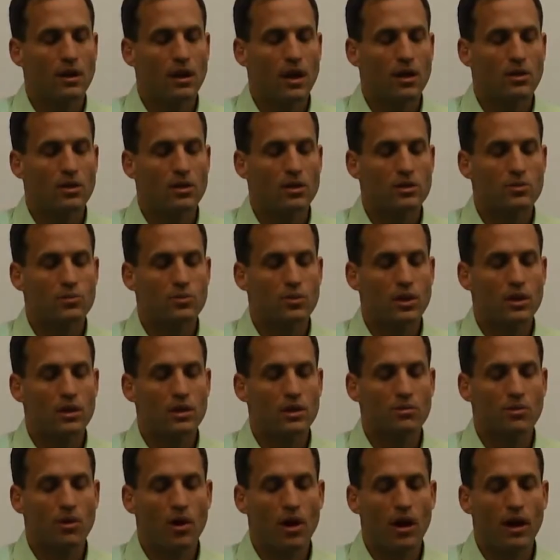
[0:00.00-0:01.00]
And now just
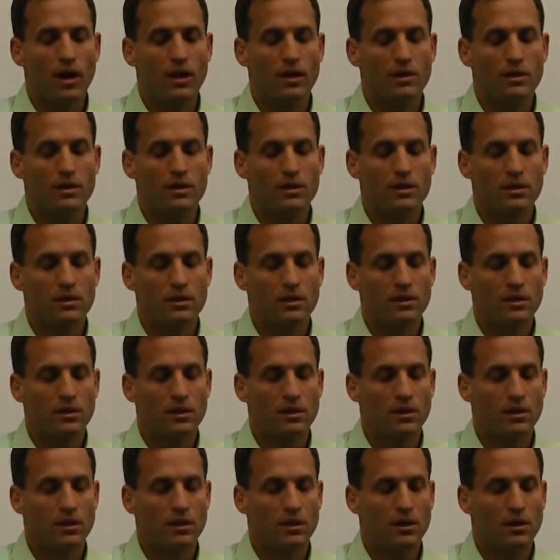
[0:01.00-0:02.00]
bring to mind
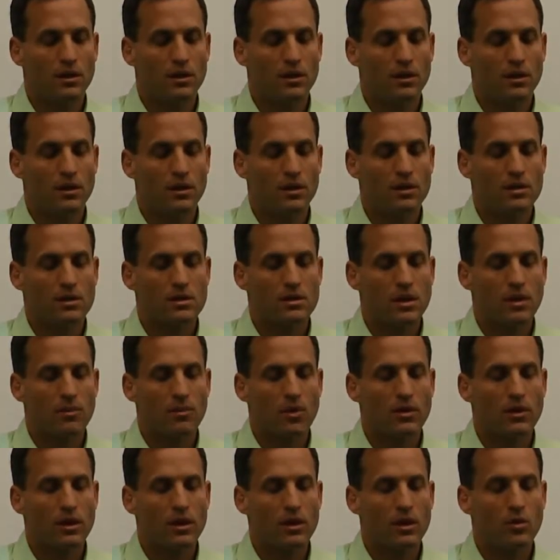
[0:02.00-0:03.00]

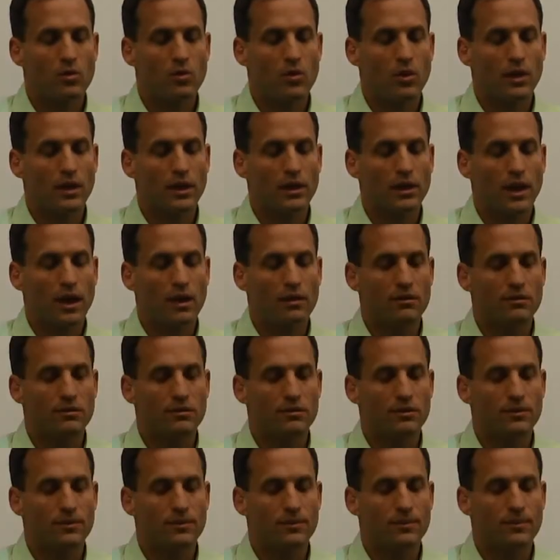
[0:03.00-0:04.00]
someone that you really
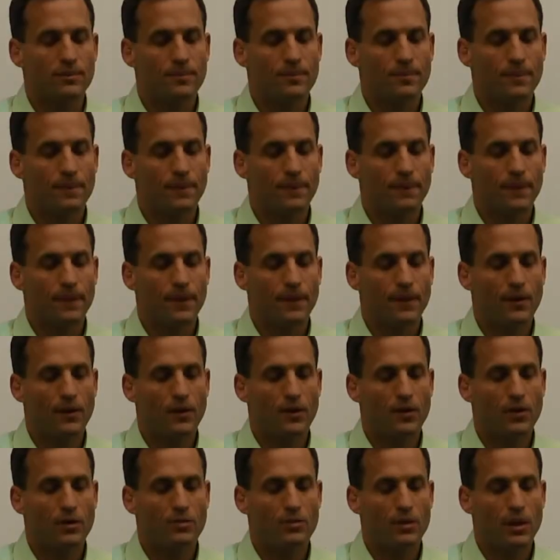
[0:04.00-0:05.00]
love. You
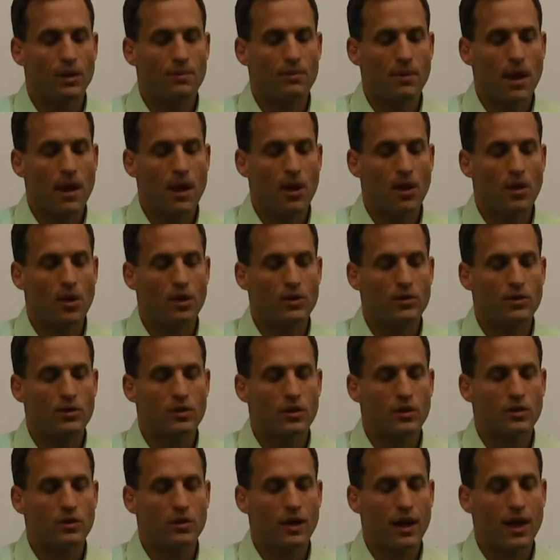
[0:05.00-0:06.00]
know, it could be a parent
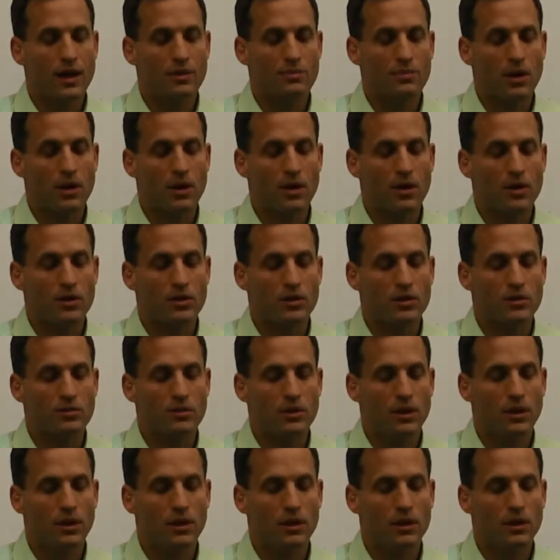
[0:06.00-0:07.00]
or a grandparent, it
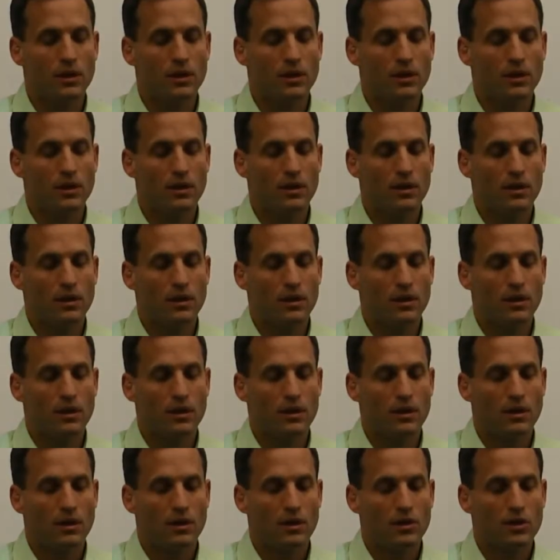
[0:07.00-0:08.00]
could be
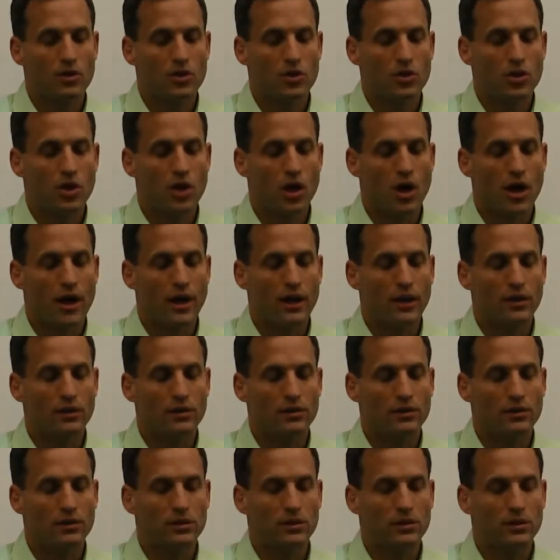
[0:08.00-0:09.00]
a
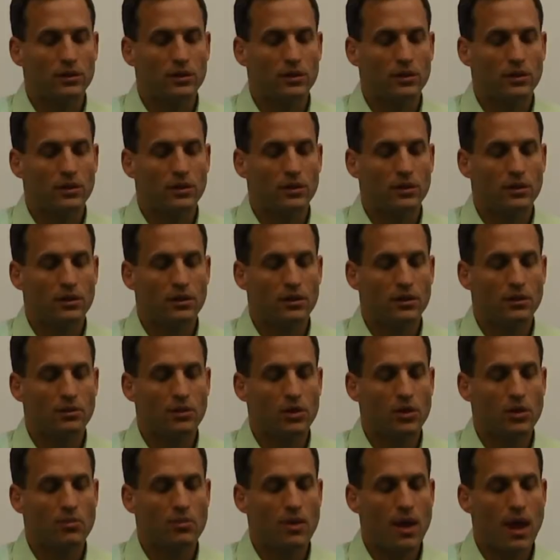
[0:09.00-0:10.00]
child,
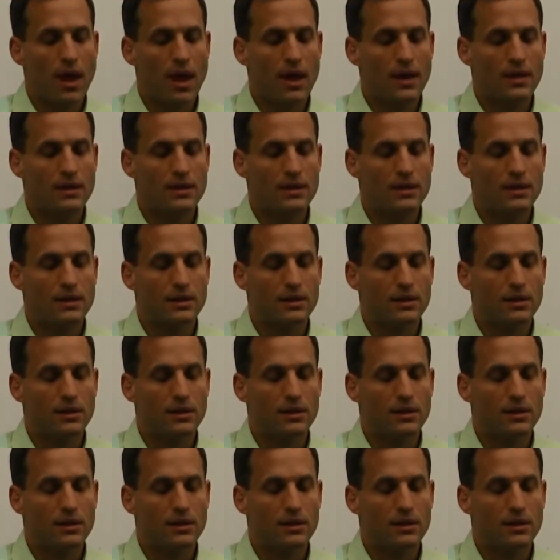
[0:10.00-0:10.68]
your pet.